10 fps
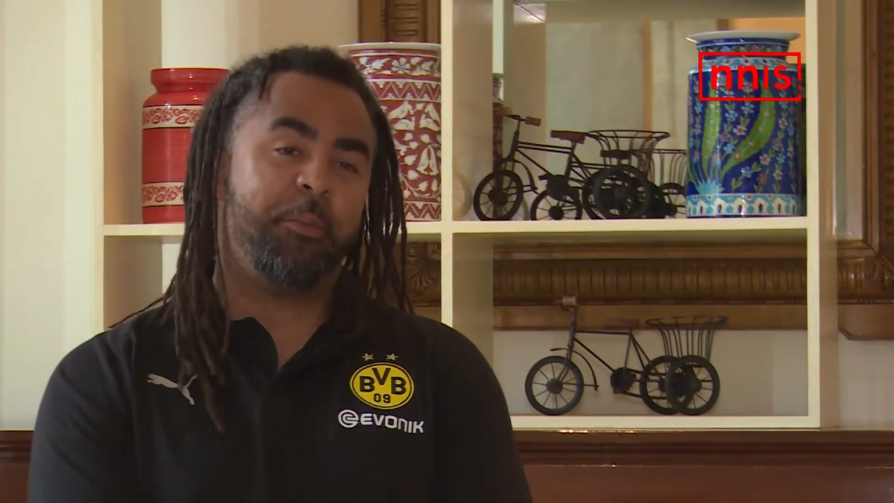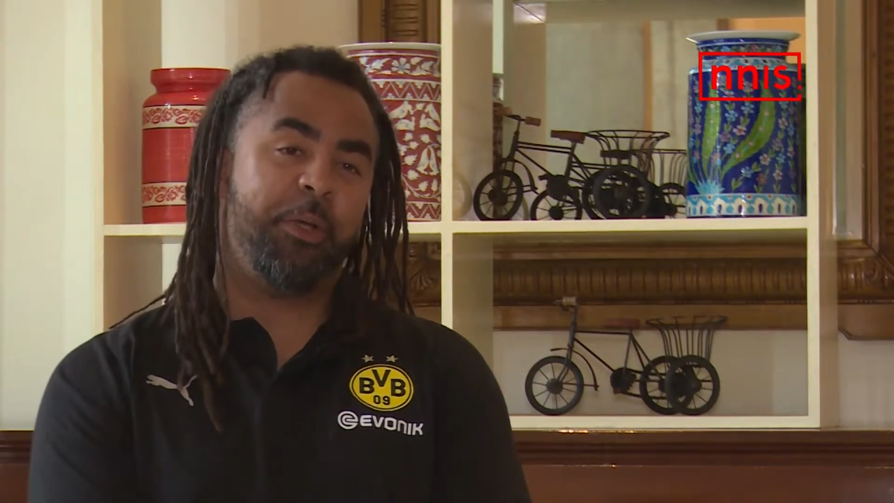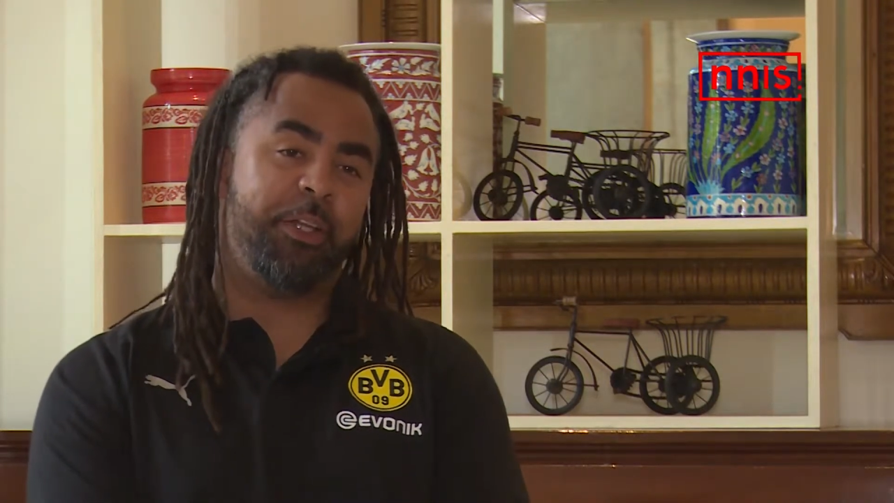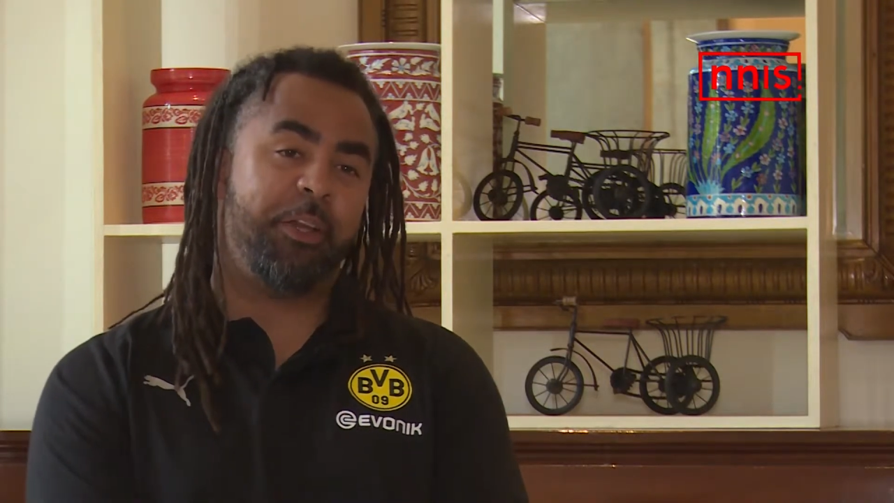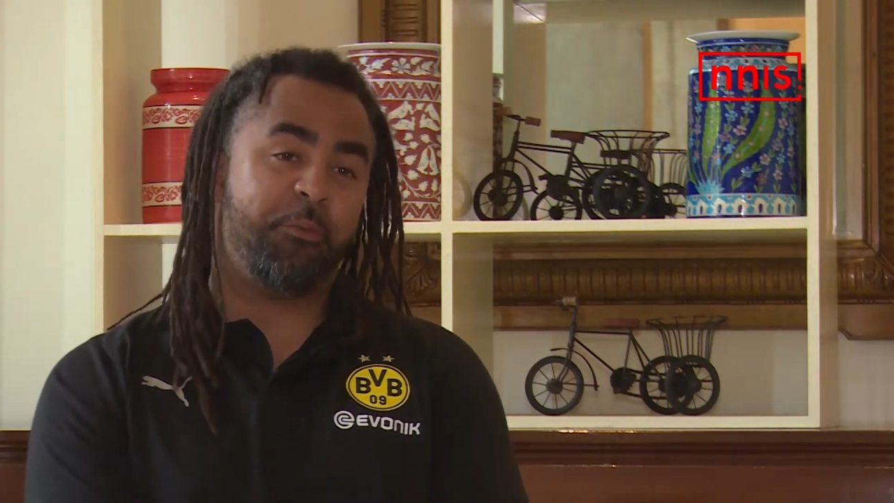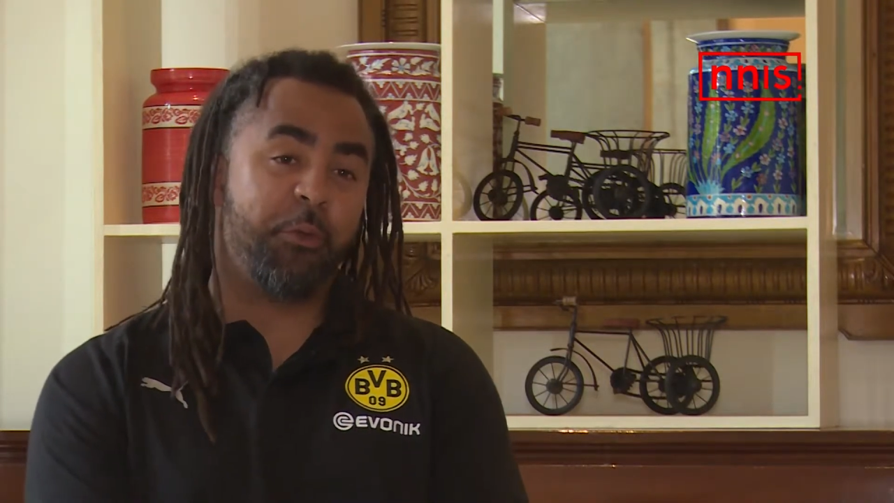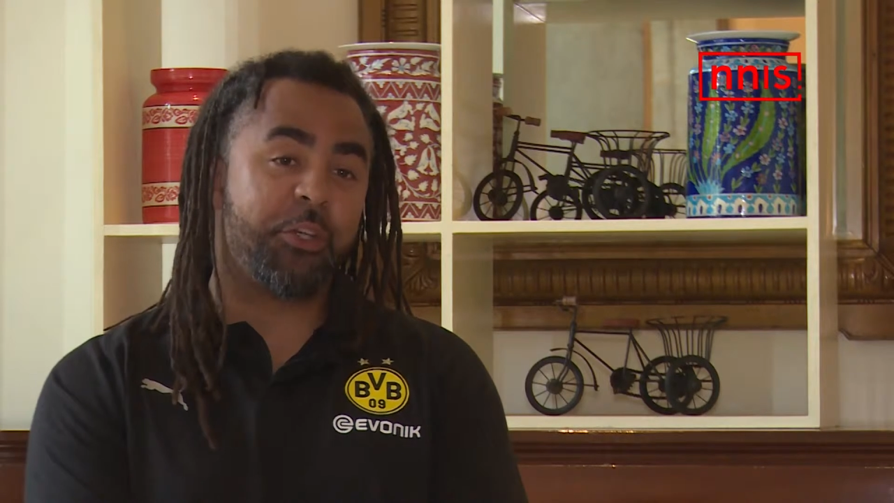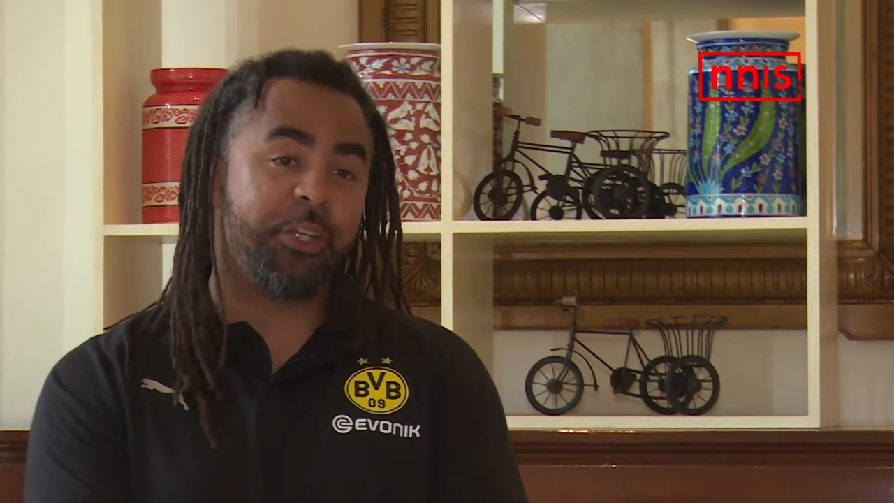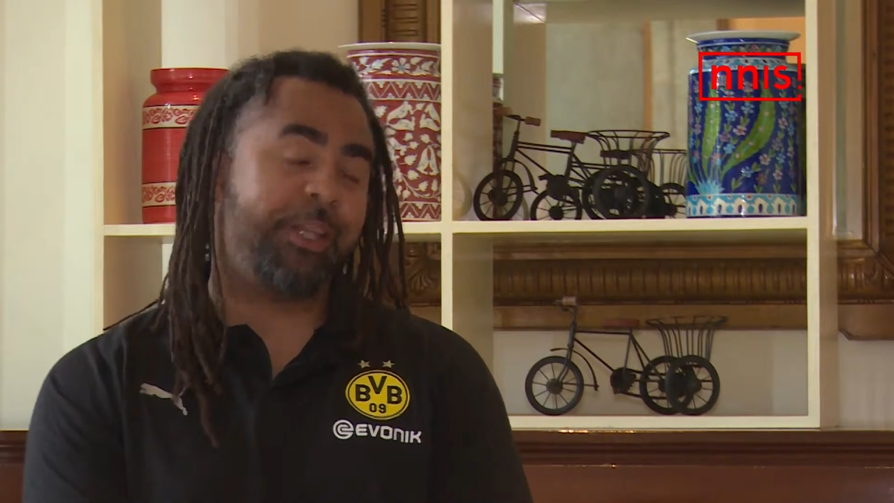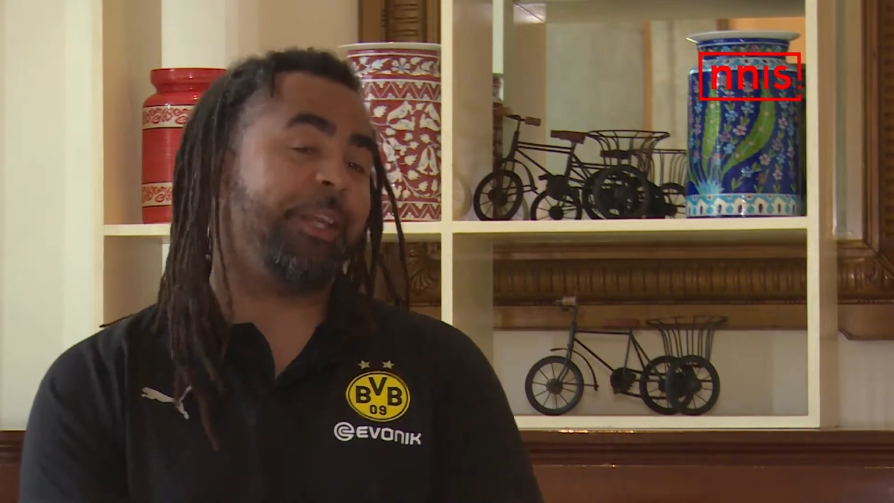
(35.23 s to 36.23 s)
but
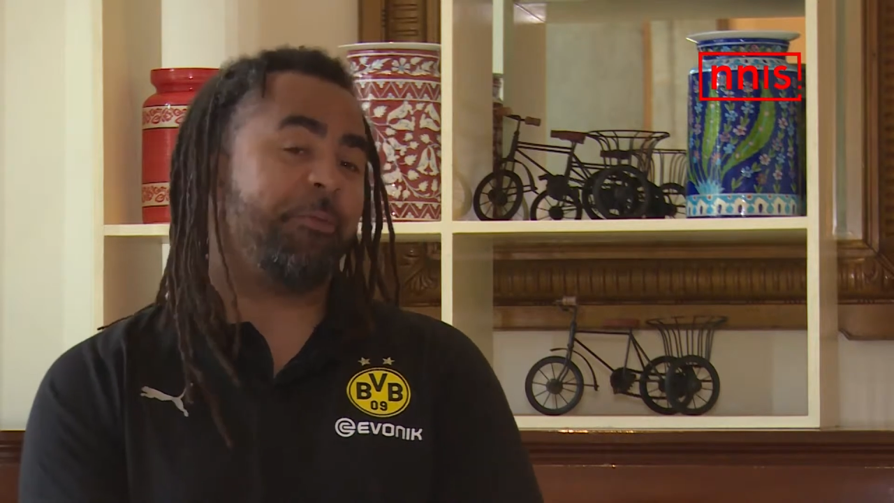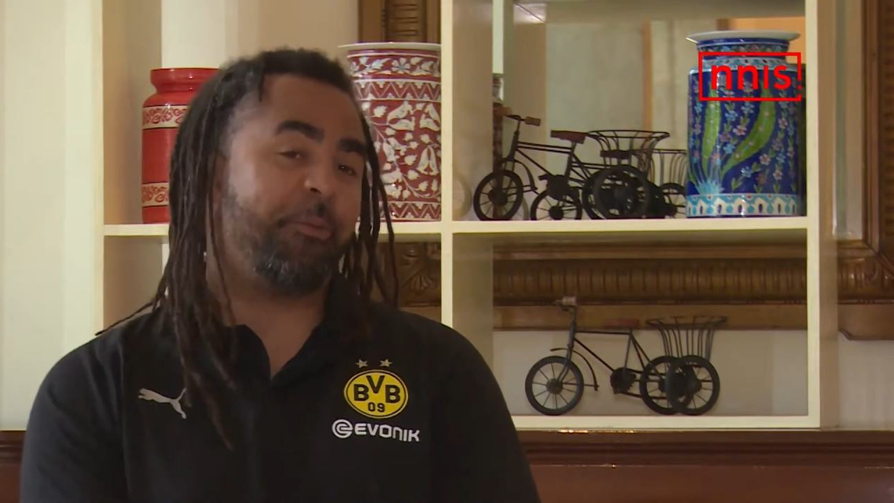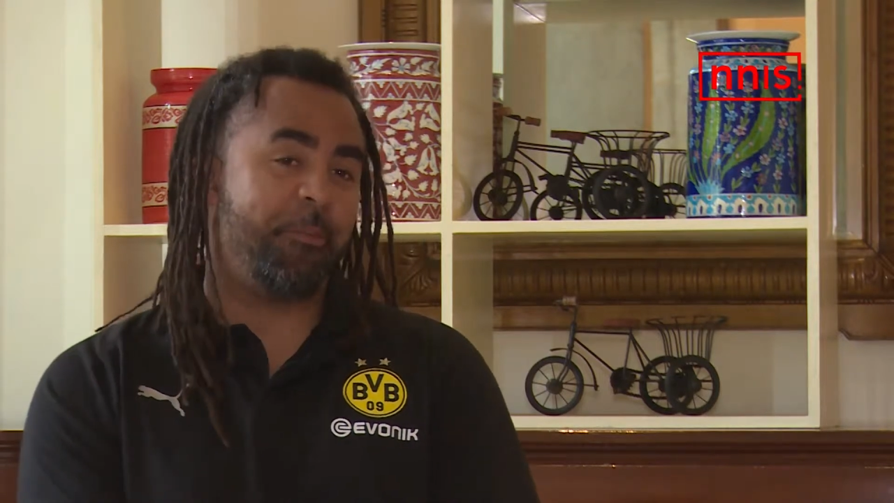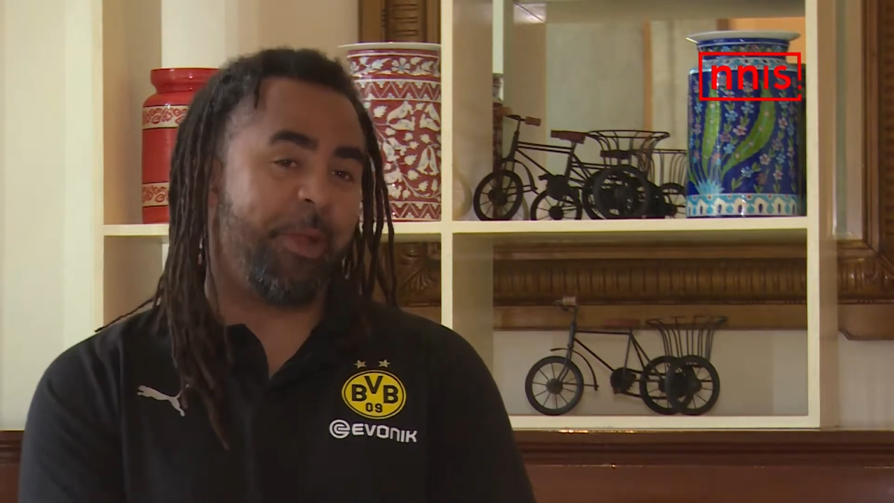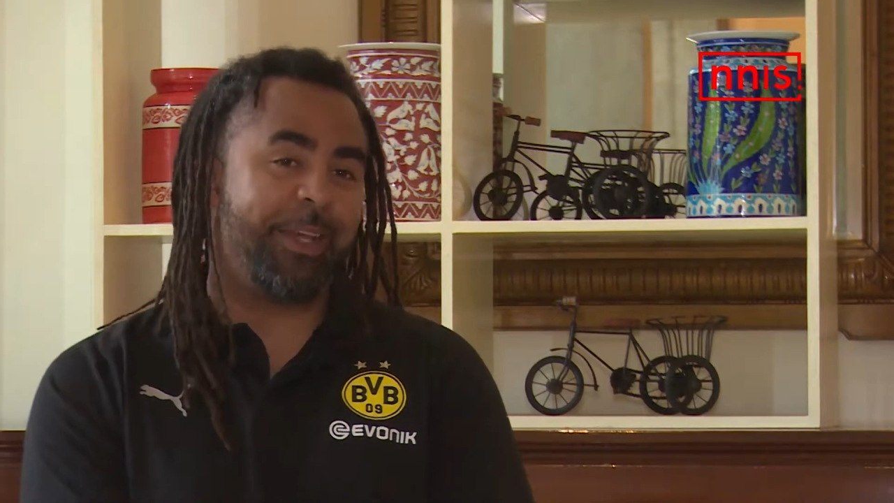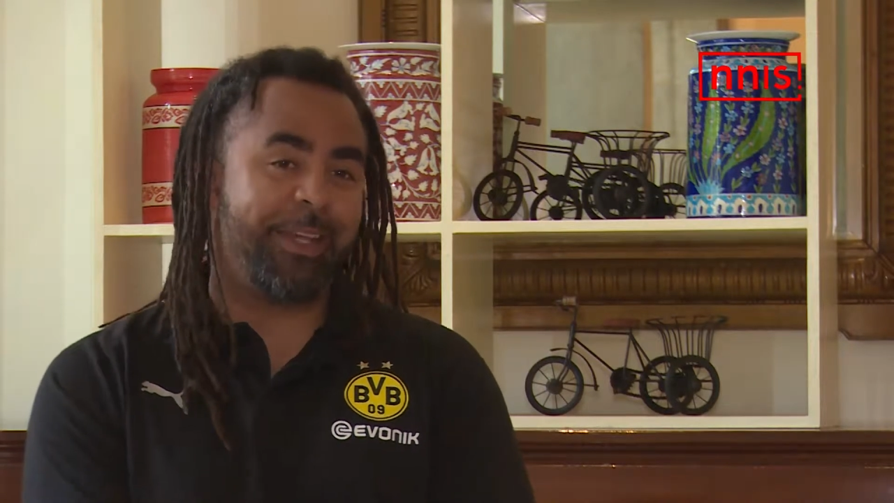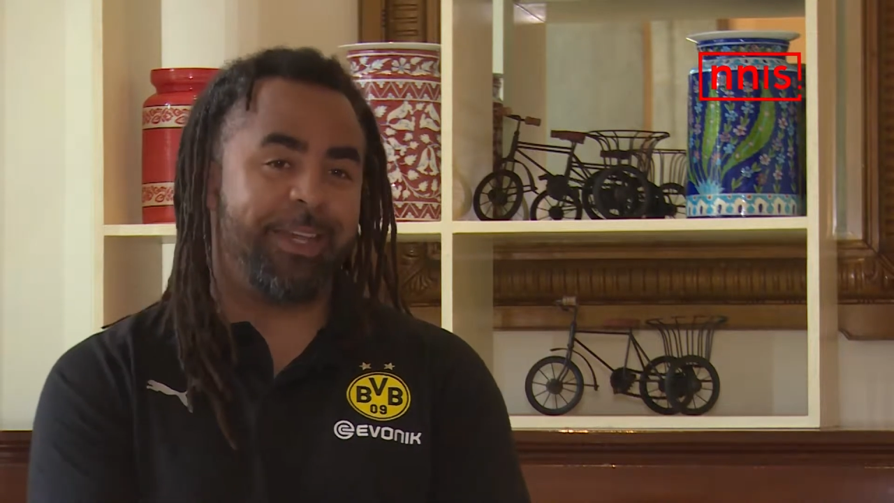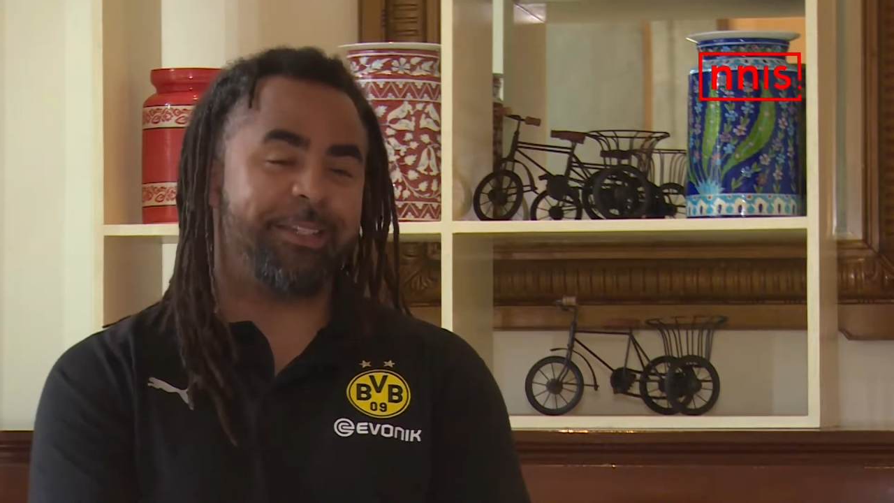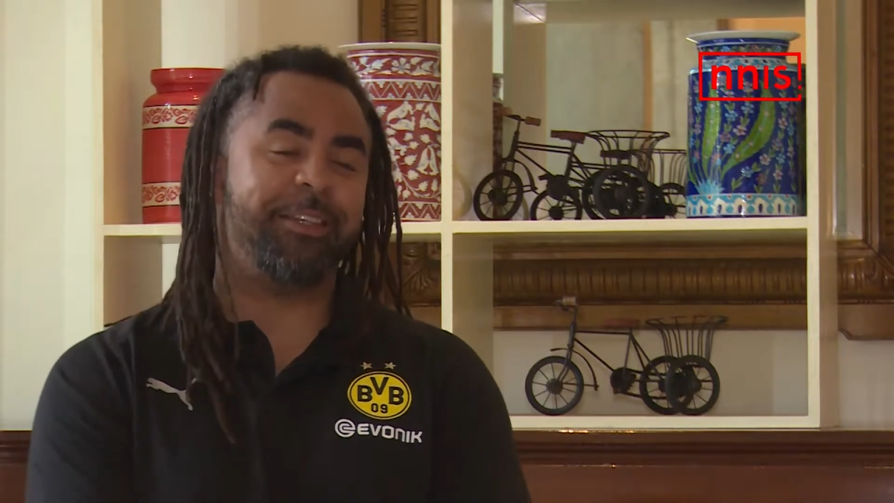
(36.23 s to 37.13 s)
unfortunately for my case,